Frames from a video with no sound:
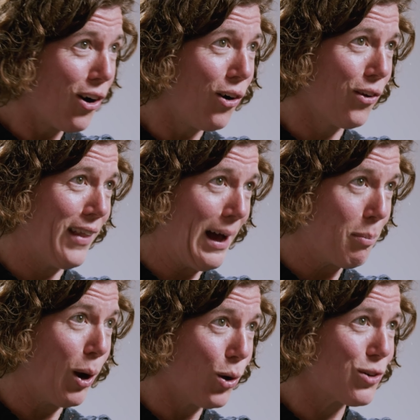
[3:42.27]
on that
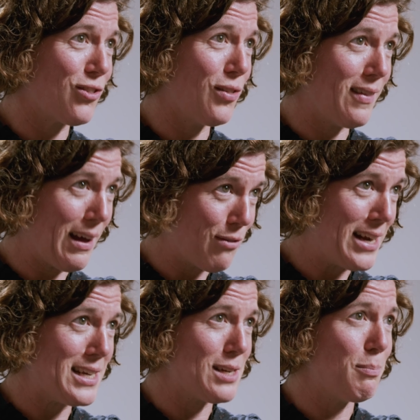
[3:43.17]
plot so that they're ready to